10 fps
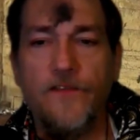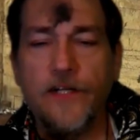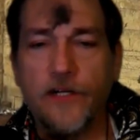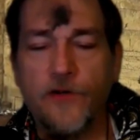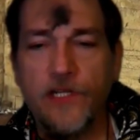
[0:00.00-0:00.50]
If
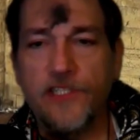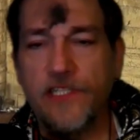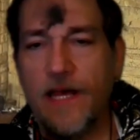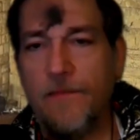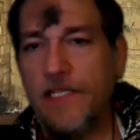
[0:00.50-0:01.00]
you're a
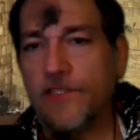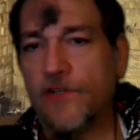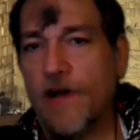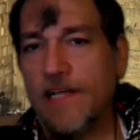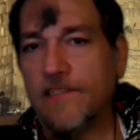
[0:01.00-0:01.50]
Christian, that means
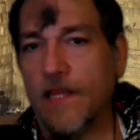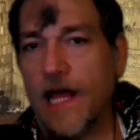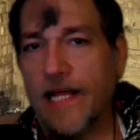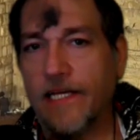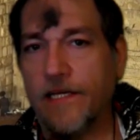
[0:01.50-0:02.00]
Christ
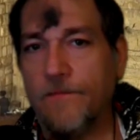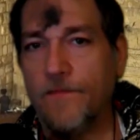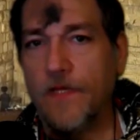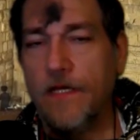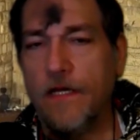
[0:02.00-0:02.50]
like.
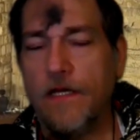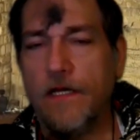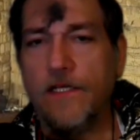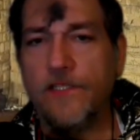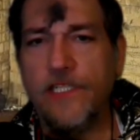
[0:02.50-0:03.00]

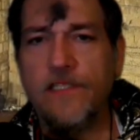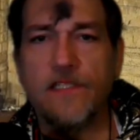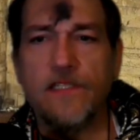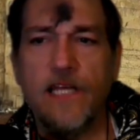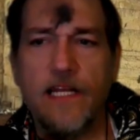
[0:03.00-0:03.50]

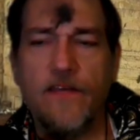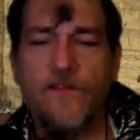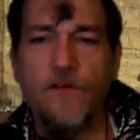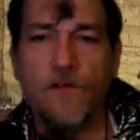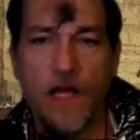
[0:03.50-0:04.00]
Jesus said,
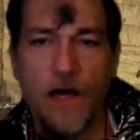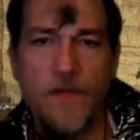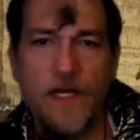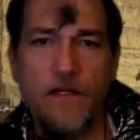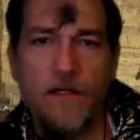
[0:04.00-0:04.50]
If you love
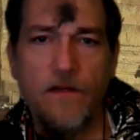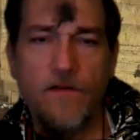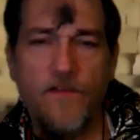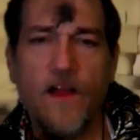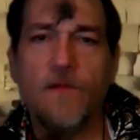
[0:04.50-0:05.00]
me,
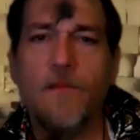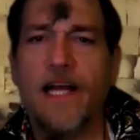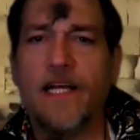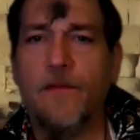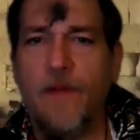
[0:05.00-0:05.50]
follow
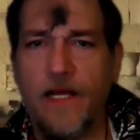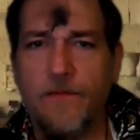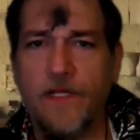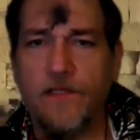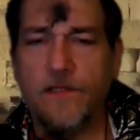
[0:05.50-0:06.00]
my
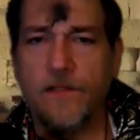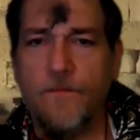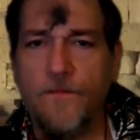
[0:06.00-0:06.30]
commandments.